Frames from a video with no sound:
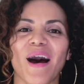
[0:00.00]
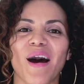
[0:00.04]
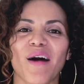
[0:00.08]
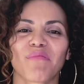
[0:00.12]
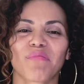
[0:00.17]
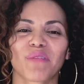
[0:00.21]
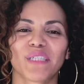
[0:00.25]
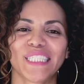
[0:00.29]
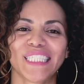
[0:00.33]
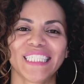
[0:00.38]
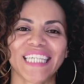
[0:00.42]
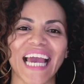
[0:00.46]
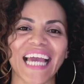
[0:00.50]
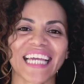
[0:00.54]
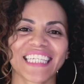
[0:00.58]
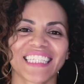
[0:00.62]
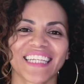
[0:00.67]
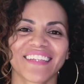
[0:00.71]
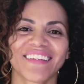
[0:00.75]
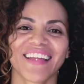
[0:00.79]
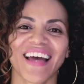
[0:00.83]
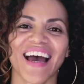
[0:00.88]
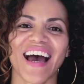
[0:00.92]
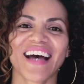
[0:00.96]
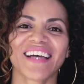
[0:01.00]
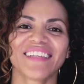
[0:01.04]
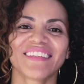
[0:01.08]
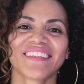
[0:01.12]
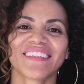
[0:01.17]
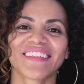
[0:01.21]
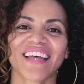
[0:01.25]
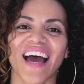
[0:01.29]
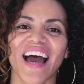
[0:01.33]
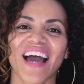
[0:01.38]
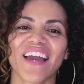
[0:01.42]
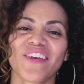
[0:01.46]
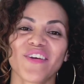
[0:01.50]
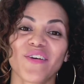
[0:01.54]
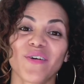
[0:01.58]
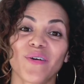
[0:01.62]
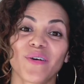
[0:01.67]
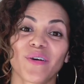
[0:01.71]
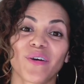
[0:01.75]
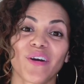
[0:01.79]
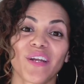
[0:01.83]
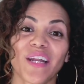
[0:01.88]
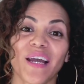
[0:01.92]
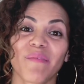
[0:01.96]
reject the dance, and you're
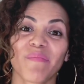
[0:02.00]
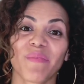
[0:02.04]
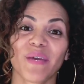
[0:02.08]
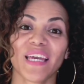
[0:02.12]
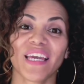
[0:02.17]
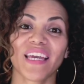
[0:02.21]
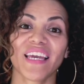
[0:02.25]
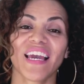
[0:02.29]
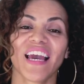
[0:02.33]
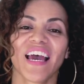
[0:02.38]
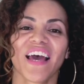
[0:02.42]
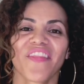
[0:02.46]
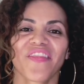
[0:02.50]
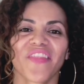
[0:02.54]
gonna be